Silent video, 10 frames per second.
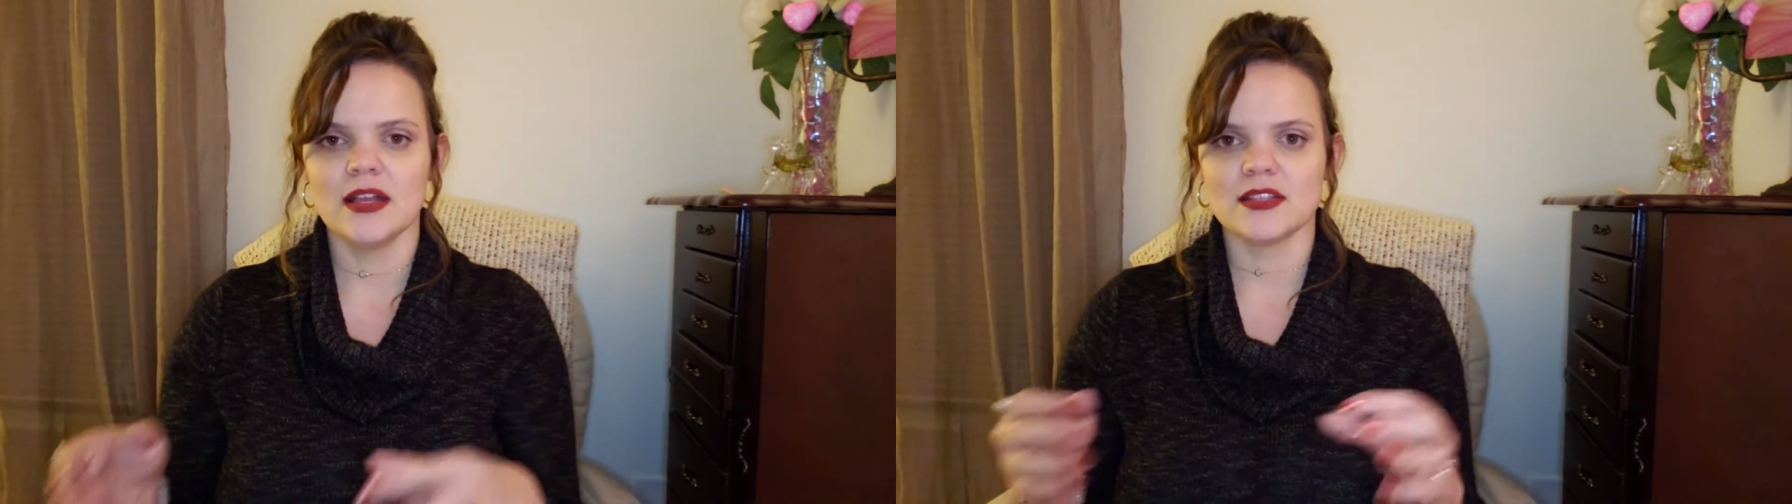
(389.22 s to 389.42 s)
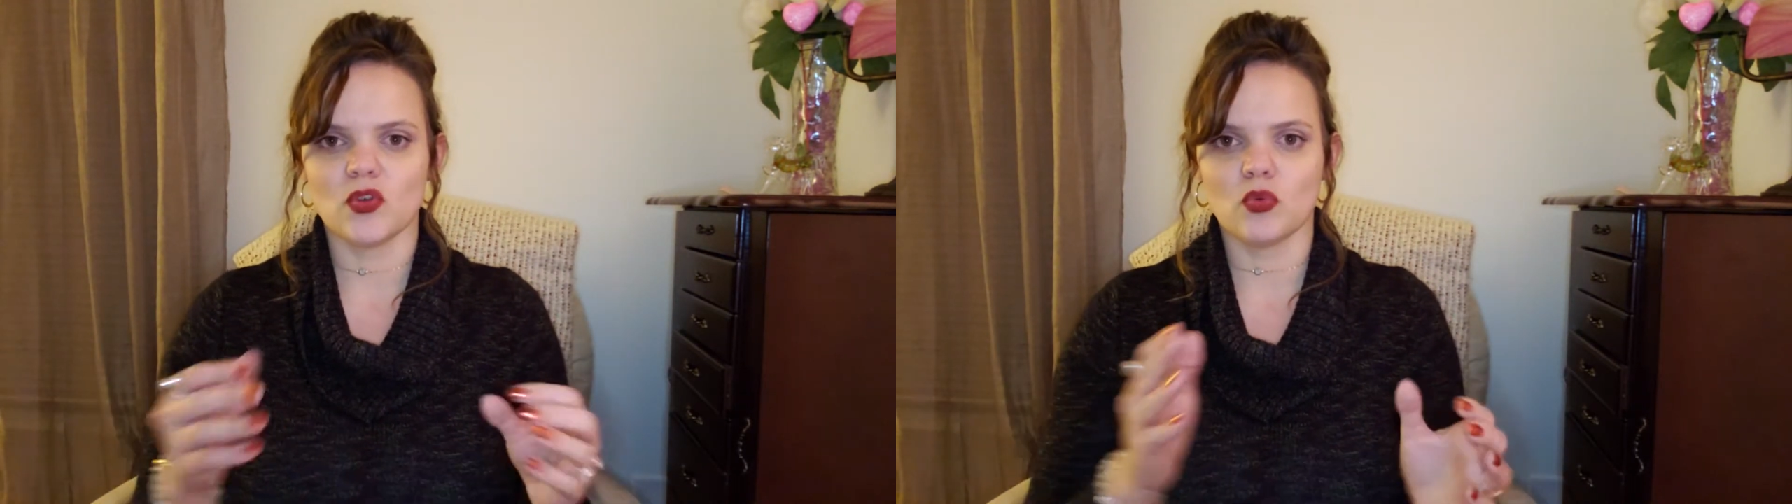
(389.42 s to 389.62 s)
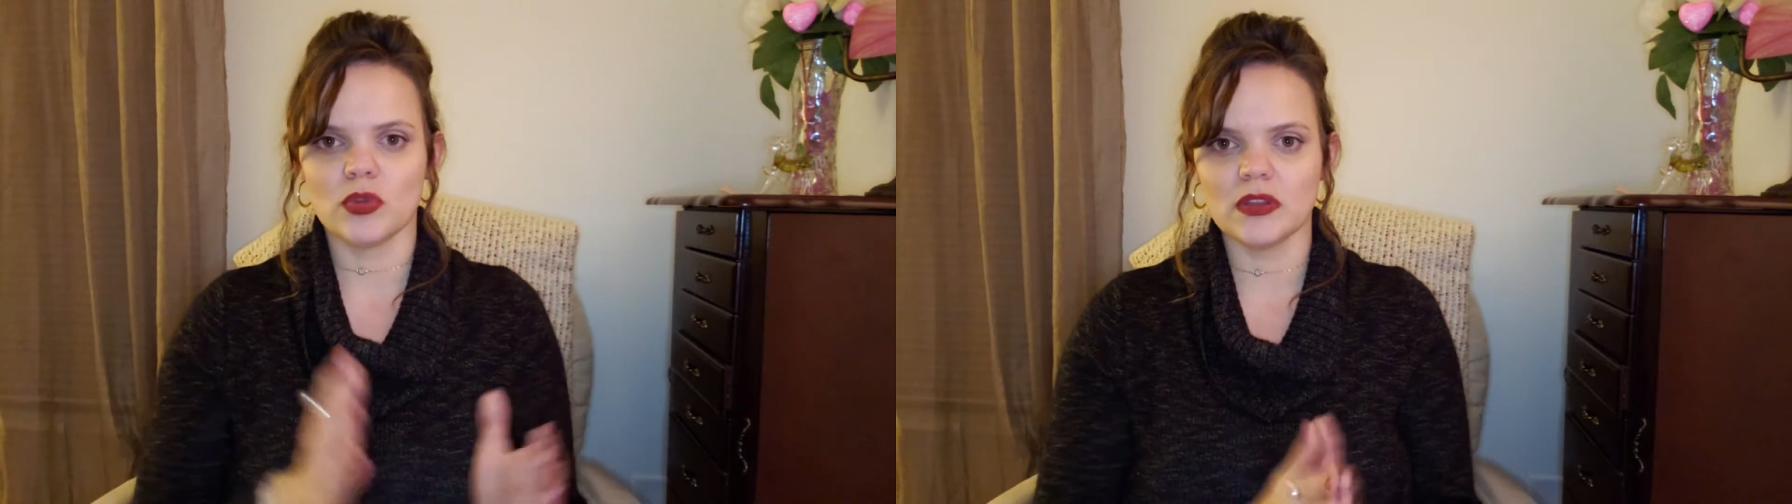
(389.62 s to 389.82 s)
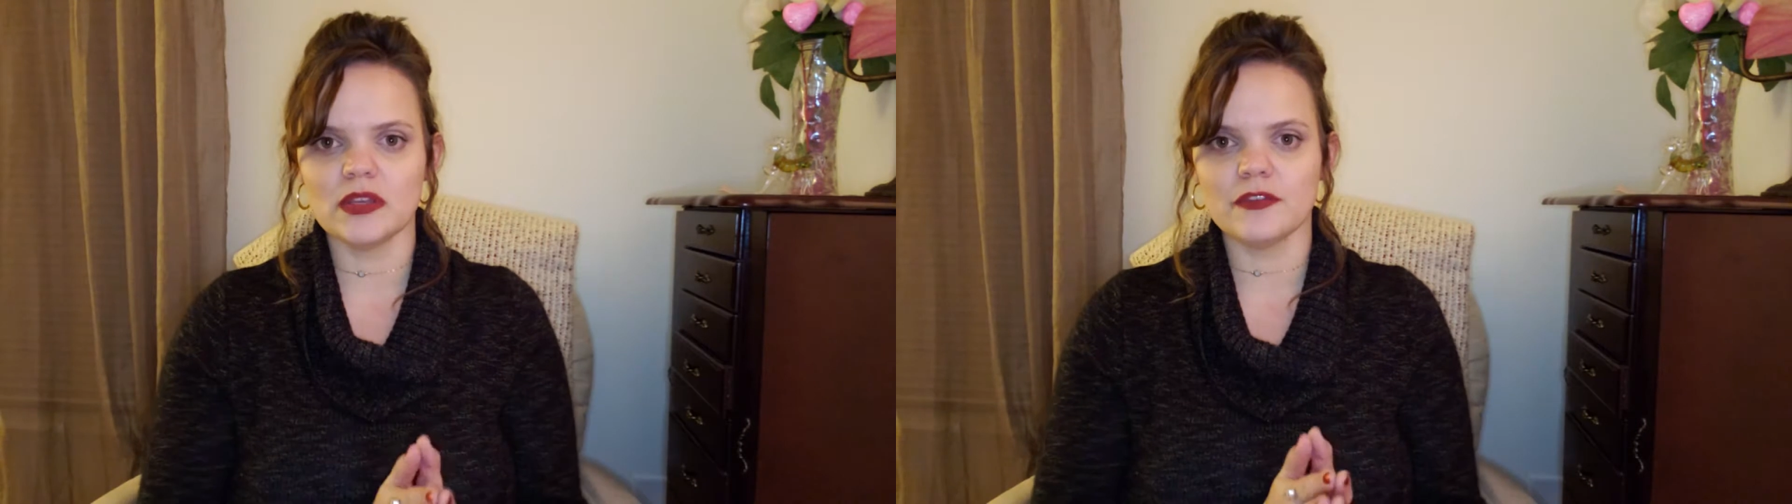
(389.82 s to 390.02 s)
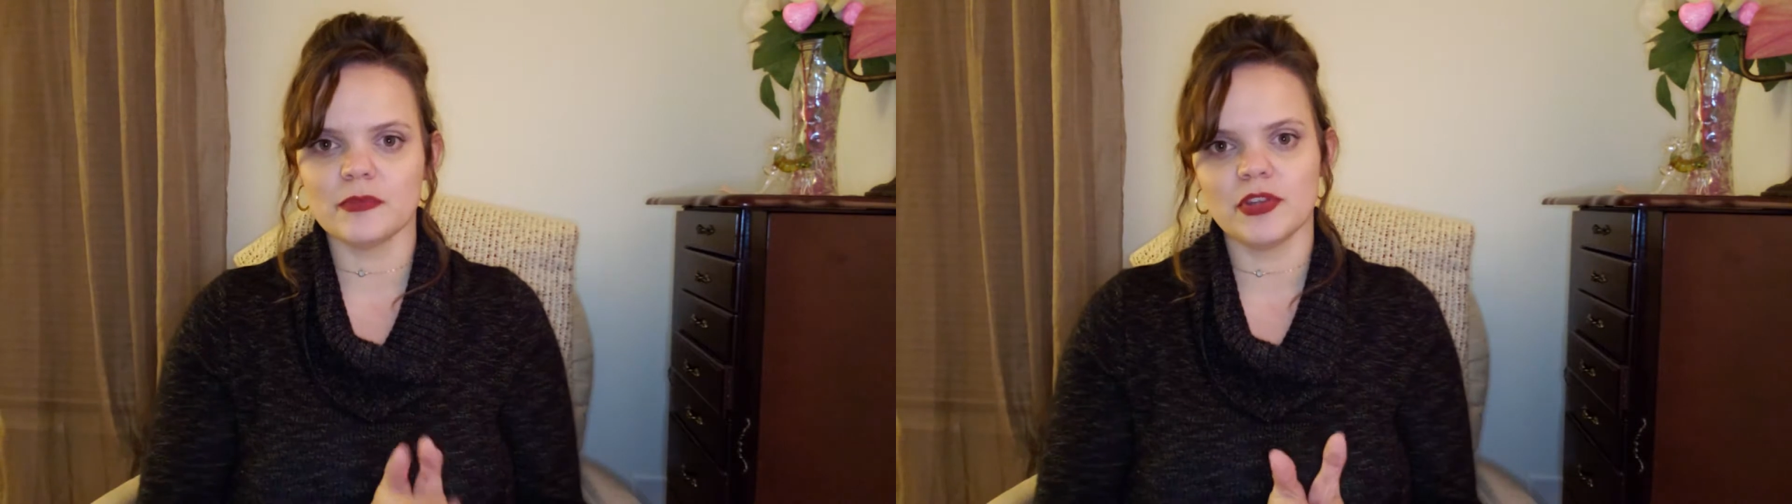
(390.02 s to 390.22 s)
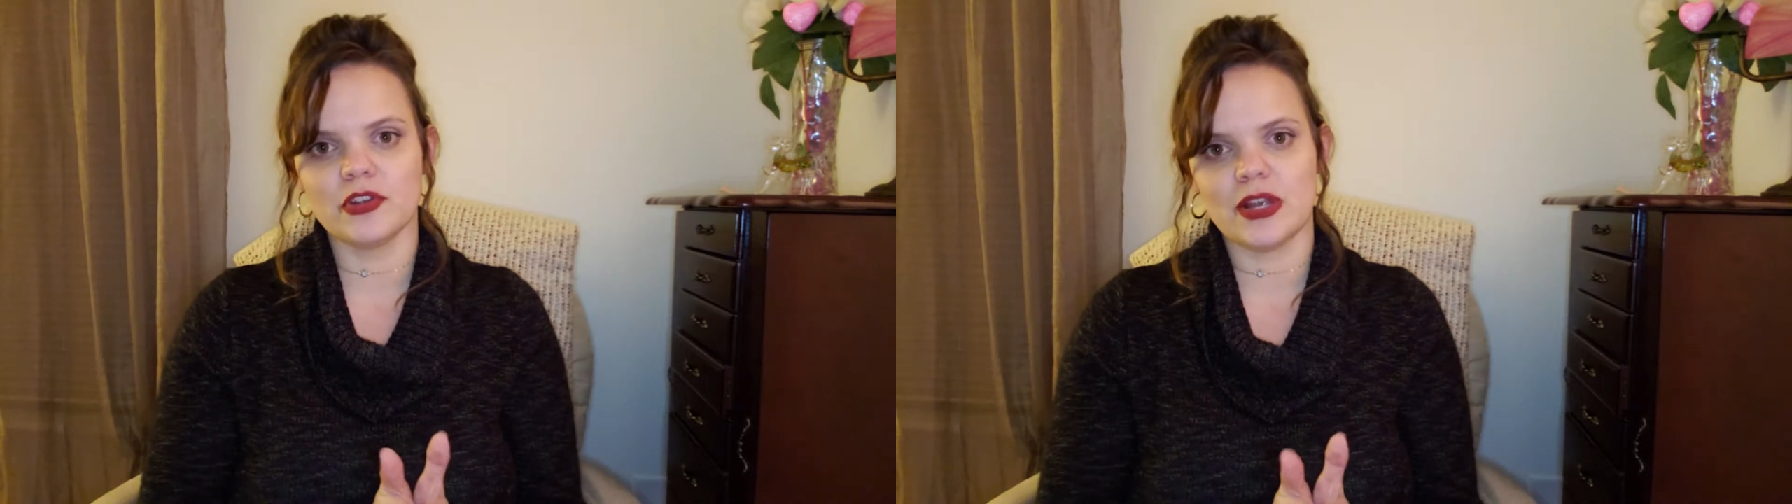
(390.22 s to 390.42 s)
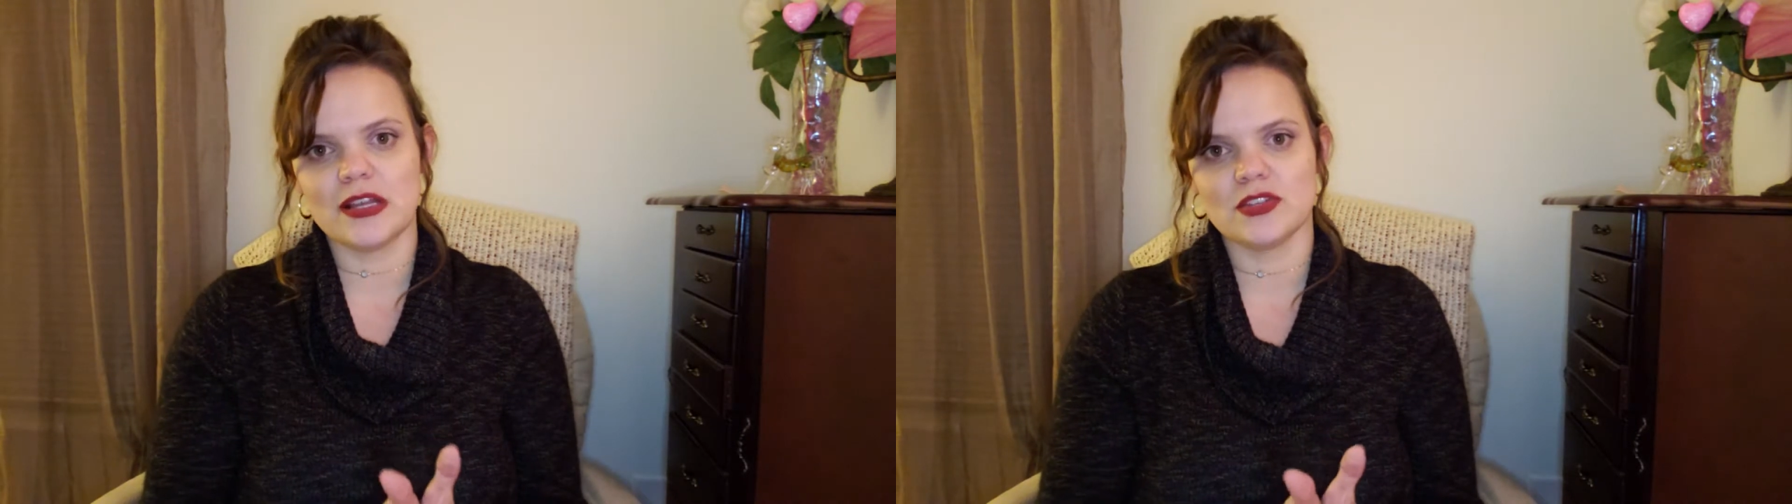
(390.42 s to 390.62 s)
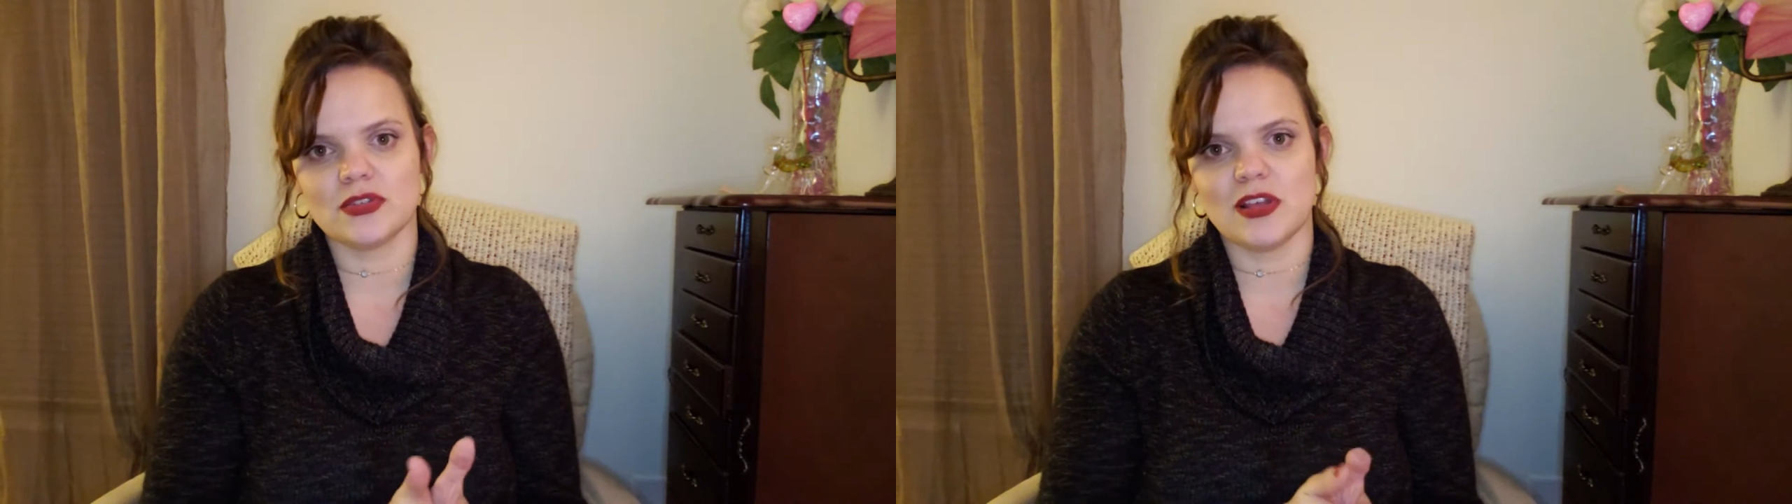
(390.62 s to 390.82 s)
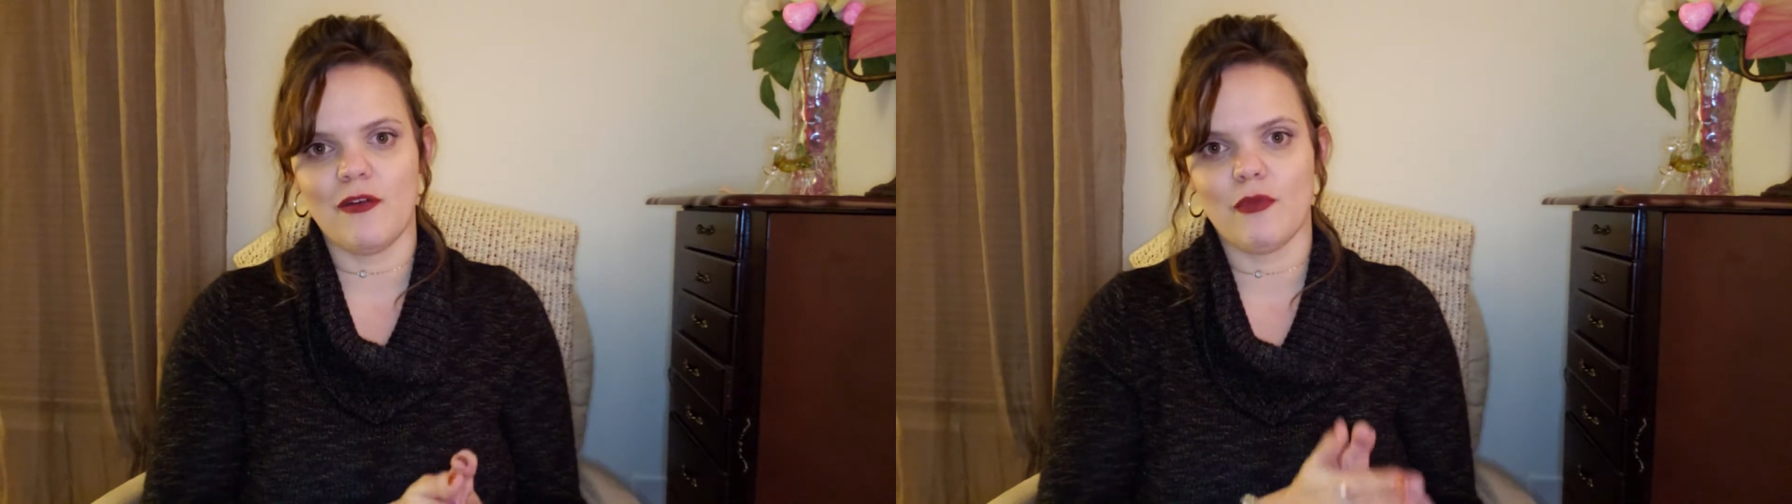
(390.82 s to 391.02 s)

So really familiarize yourself